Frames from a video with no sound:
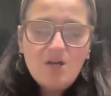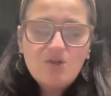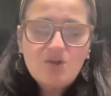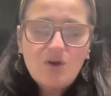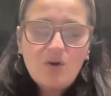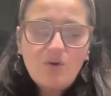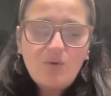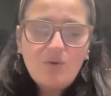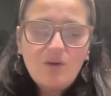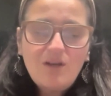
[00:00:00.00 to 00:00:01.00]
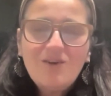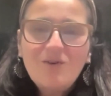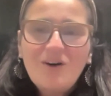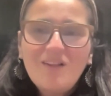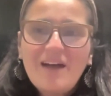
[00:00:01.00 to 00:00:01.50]
So,
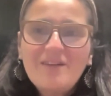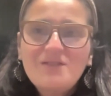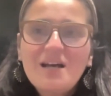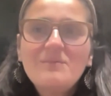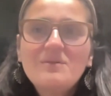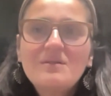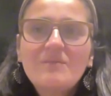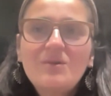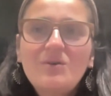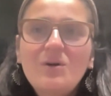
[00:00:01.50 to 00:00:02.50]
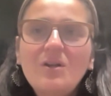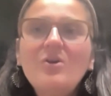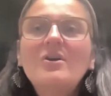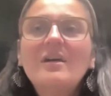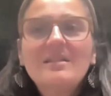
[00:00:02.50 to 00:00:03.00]
a lot of times you can
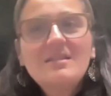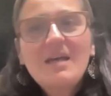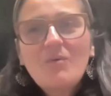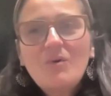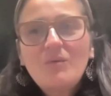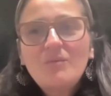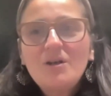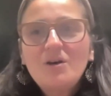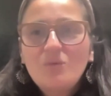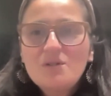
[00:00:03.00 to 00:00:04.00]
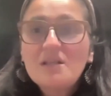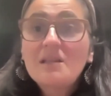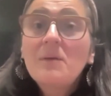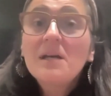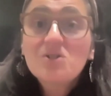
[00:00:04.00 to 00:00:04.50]
look and say, well, was it the
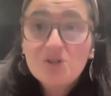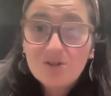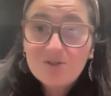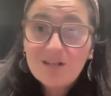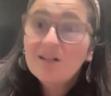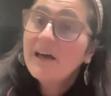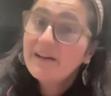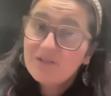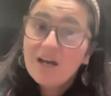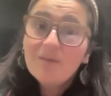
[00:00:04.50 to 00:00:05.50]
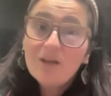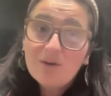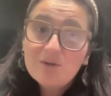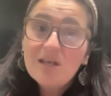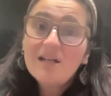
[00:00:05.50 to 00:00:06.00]
pictures? And a lot of time, like
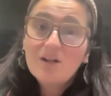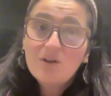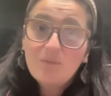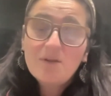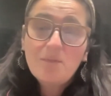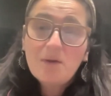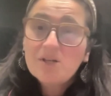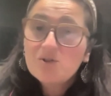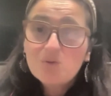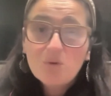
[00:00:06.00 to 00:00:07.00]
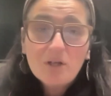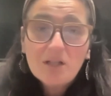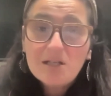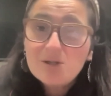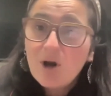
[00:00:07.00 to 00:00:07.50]
you said, it could be the pictures were
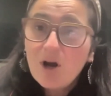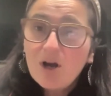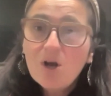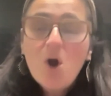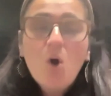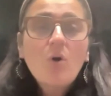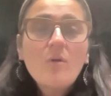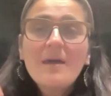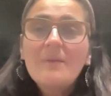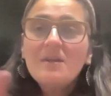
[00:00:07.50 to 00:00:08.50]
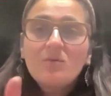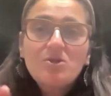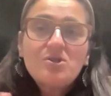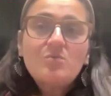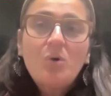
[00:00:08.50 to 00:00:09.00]
really dark. Maybe there were
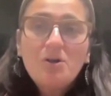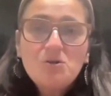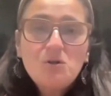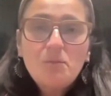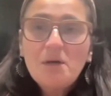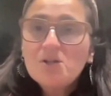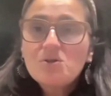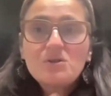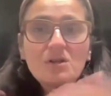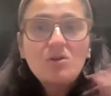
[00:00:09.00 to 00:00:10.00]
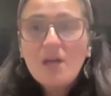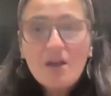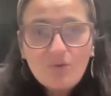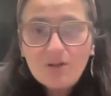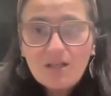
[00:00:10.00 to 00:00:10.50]
just one or two pictures and you
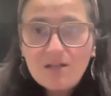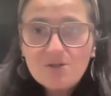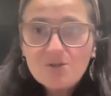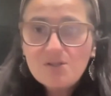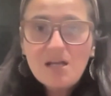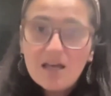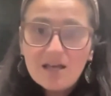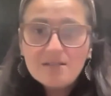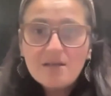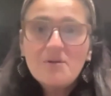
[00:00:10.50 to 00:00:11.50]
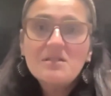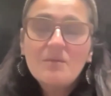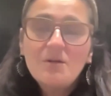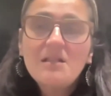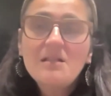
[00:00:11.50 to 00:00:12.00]
can't really understand. I mean,
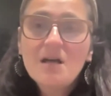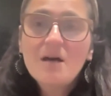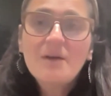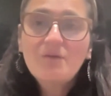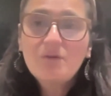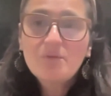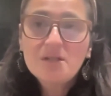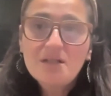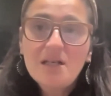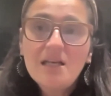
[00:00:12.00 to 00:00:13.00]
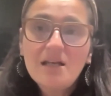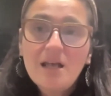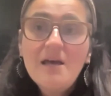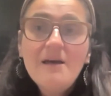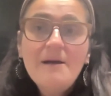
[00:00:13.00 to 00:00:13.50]
somebody that's coming from the city
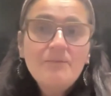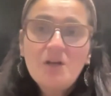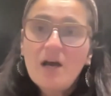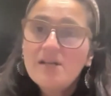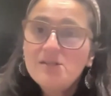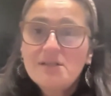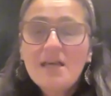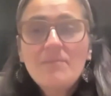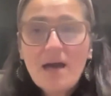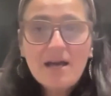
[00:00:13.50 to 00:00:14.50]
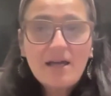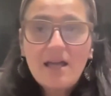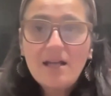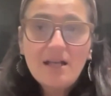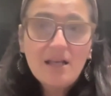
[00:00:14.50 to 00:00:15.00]
and, I just came back
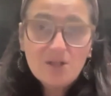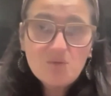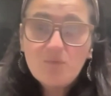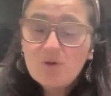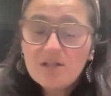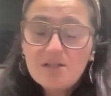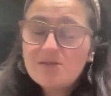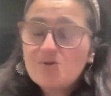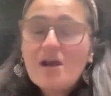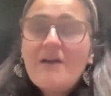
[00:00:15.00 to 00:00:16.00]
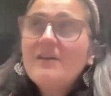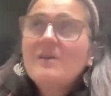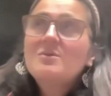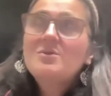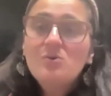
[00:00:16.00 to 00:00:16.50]
and with traffic, it
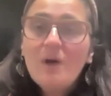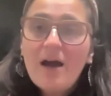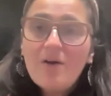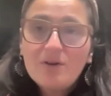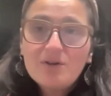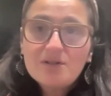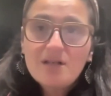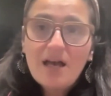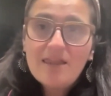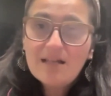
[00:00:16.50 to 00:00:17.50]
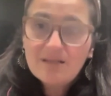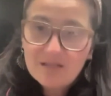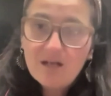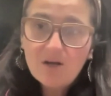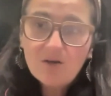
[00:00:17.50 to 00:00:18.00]
was 2 hours. And that's,
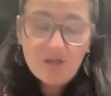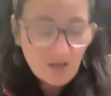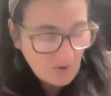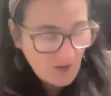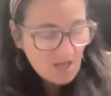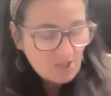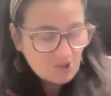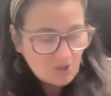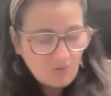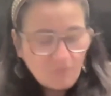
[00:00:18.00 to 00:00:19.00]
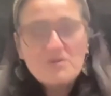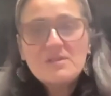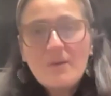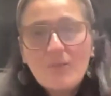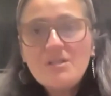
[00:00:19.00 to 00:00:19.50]
so for
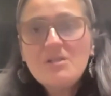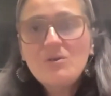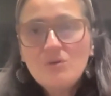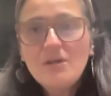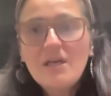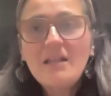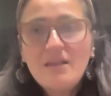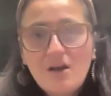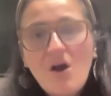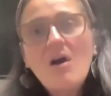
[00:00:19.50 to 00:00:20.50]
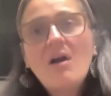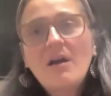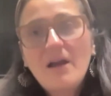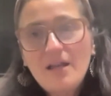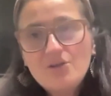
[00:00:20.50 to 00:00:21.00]
someone to get in the
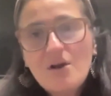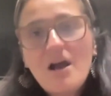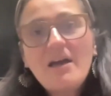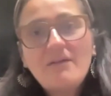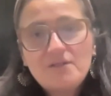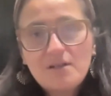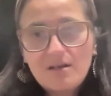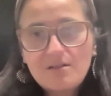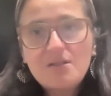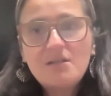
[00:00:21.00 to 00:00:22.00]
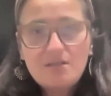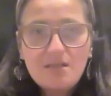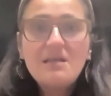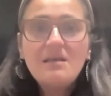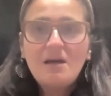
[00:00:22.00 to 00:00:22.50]
car and drive to
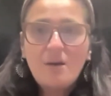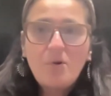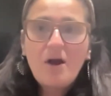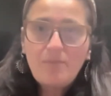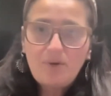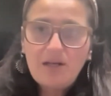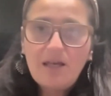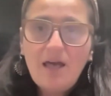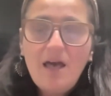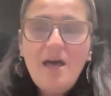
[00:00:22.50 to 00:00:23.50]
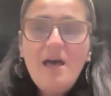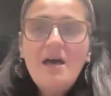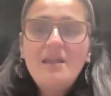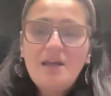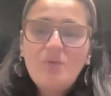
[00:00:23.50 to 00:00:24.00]
see a property,
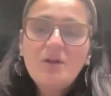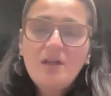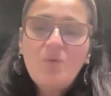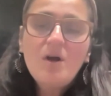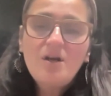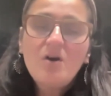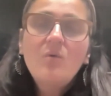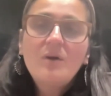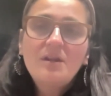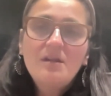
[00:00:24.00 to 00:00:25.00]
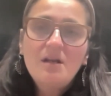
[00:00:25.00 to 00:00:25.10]
they really want to know what,